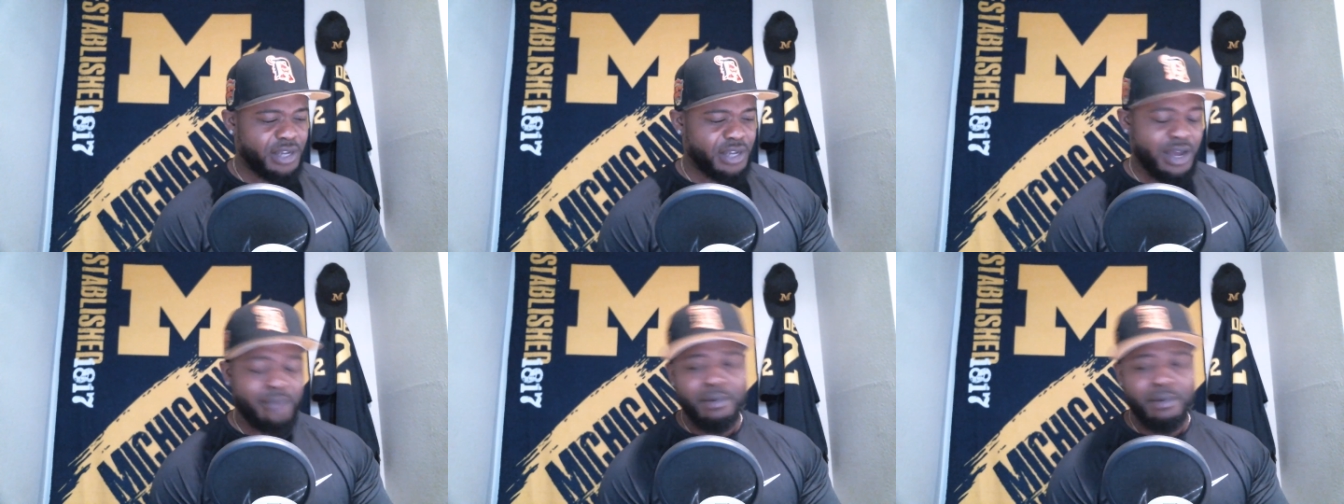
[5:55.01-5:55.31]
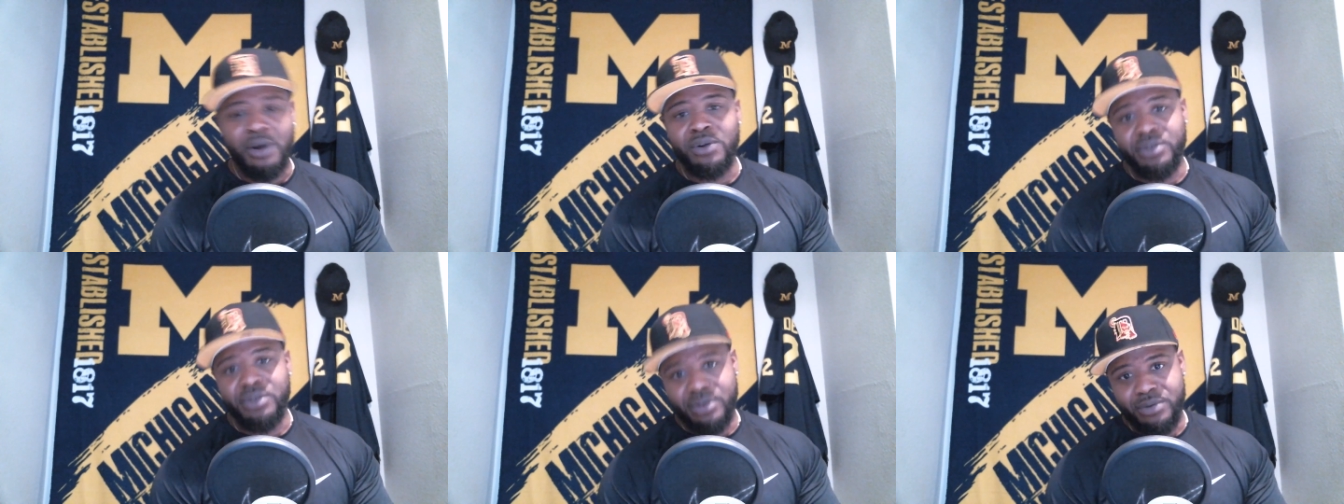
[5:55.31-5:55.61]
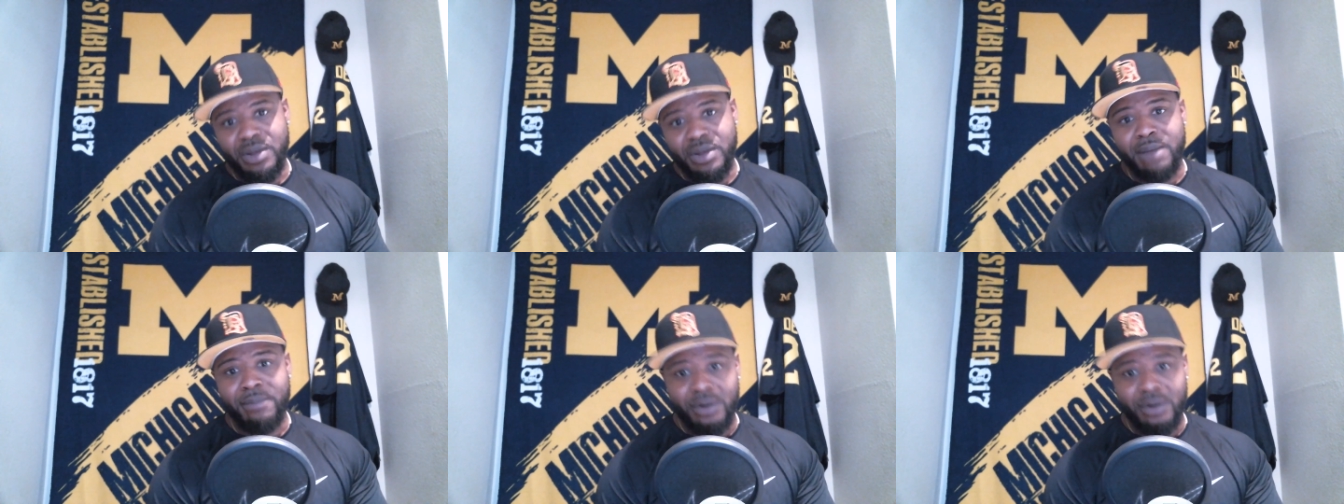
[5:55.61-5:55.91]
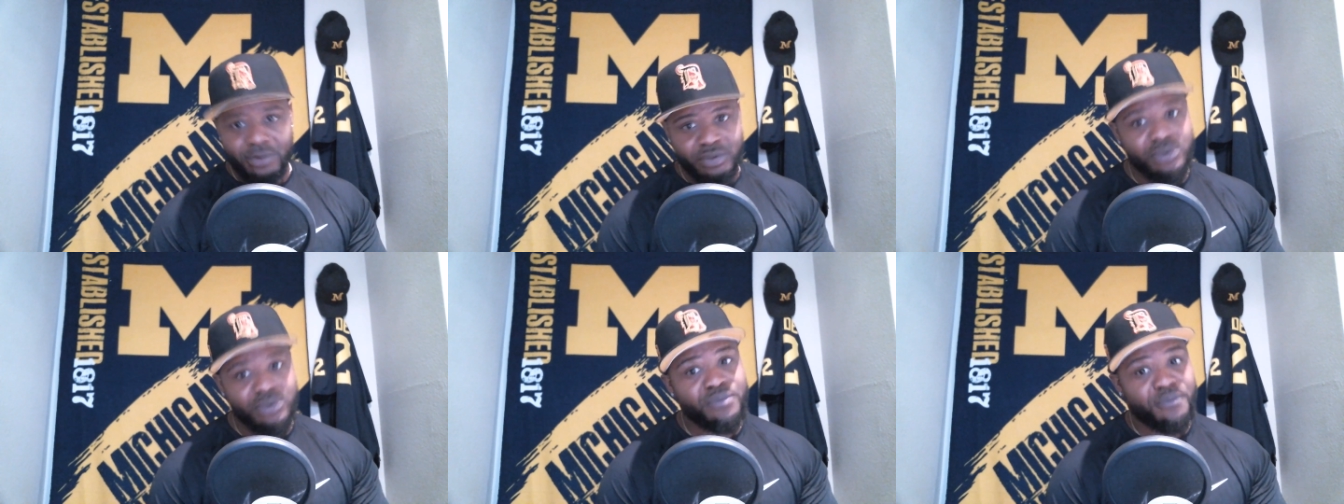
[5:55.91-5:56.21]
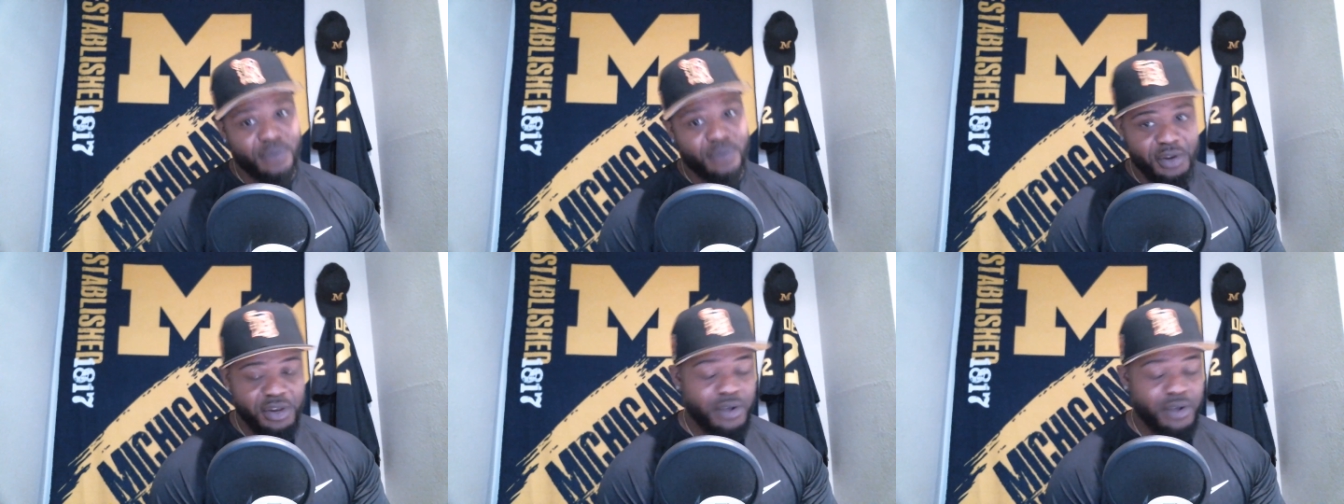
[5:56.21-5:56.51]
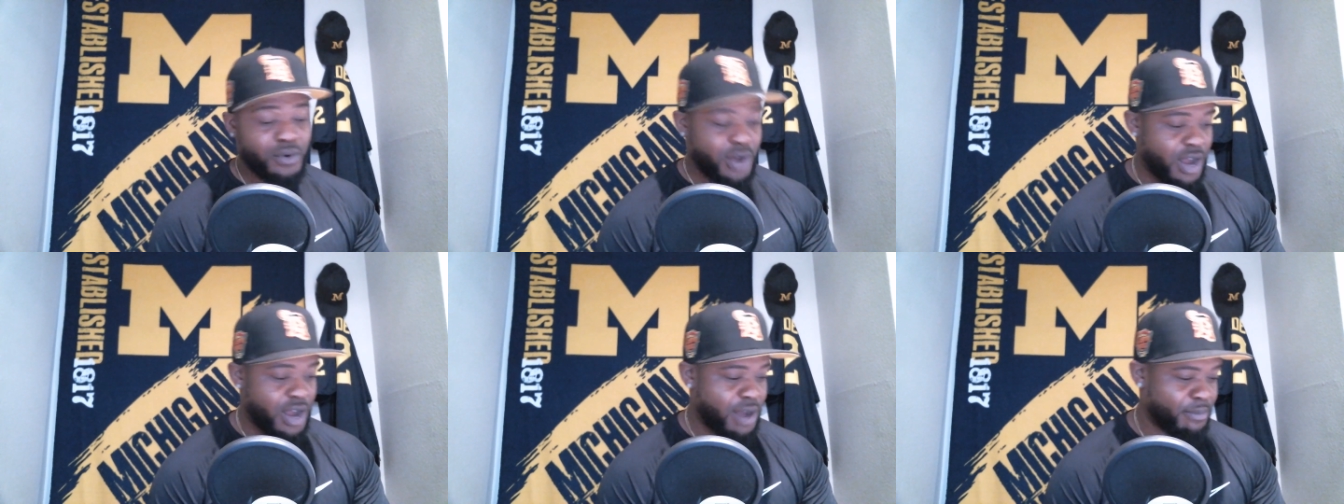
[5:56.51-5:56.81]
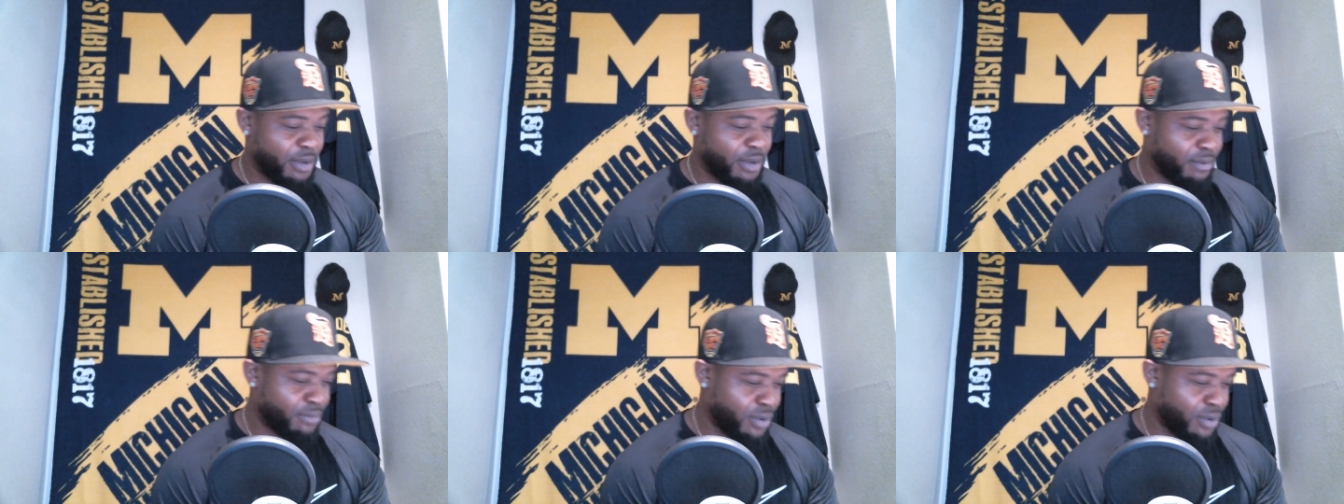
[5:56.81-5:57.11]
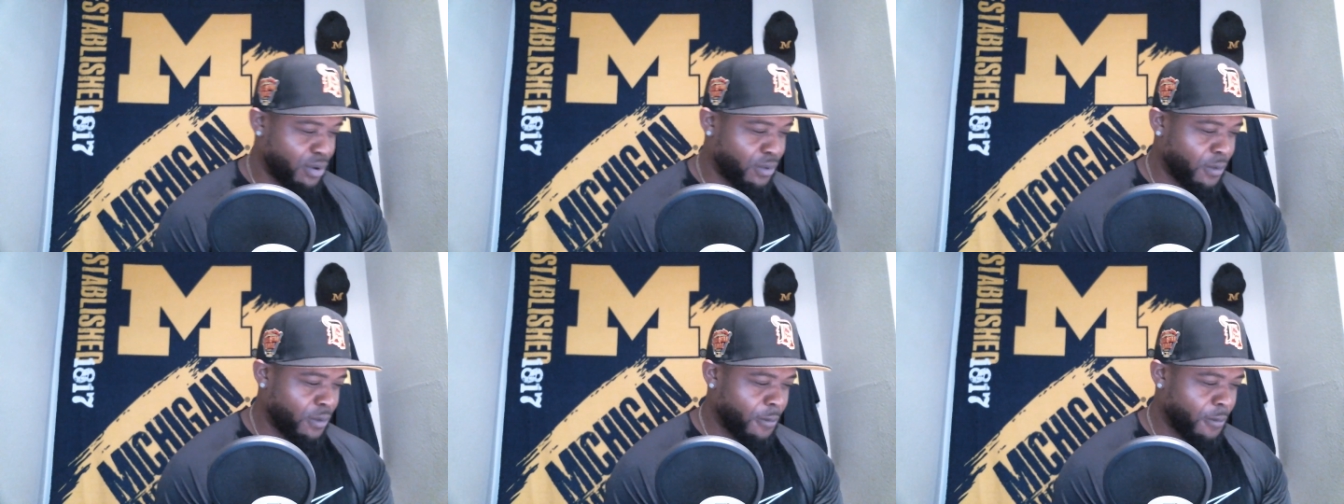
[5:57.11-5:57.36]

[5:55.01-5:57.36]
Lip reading: I'm on you for your comment, bro.